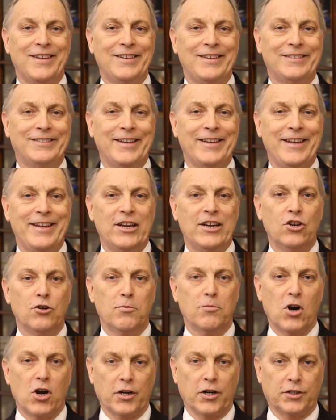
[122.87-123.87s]
things
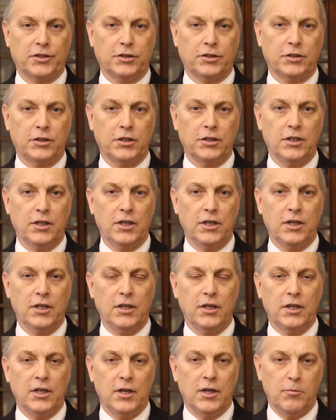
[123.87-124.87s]
earmarks
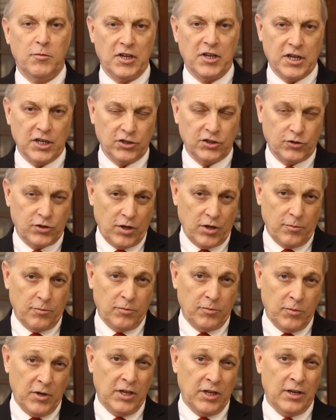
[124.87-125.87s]
because
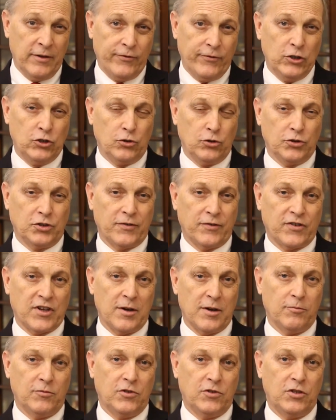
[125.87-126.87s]
individuals have
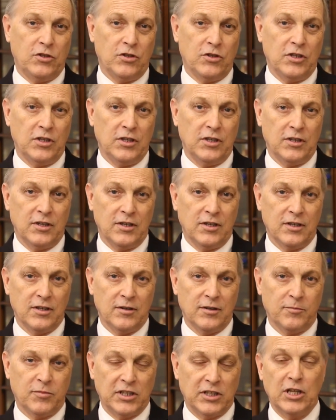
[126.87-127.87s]
come to the
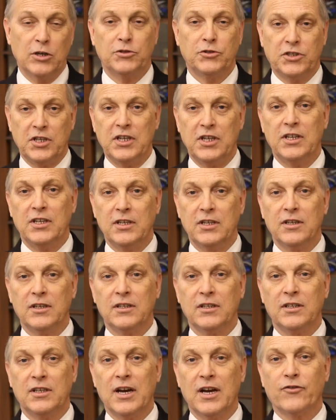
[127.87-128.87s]
Pelosi
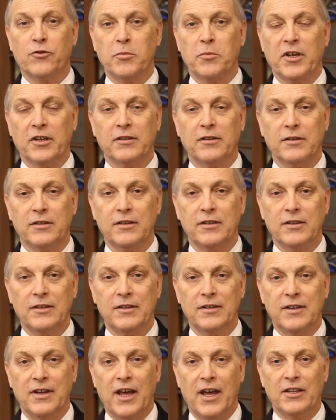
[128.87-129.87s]
government
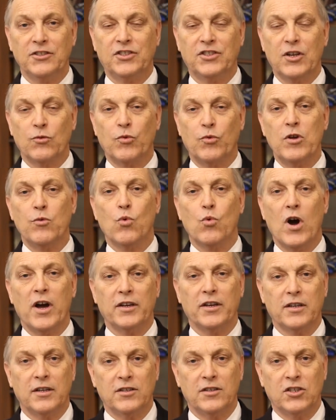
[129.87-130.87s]
and said, we
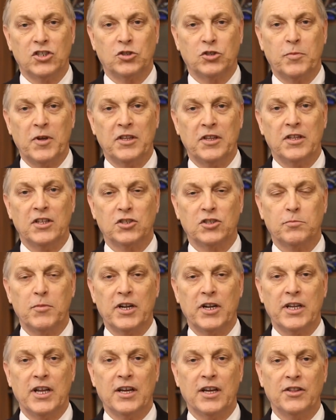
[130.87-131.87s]
want to spend this
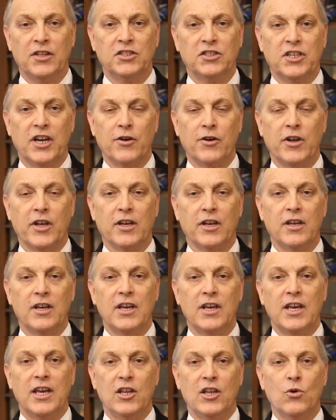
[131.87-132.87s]
money on this area
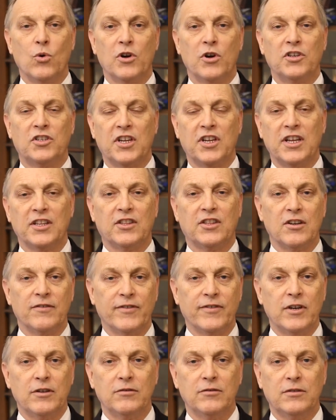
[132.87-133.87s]
in order to get their
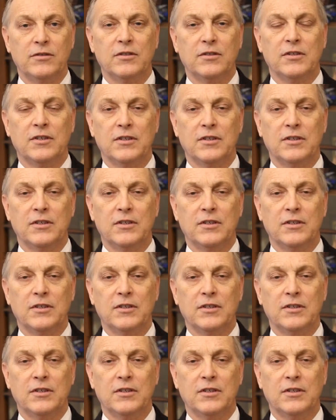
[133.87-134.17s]
vote.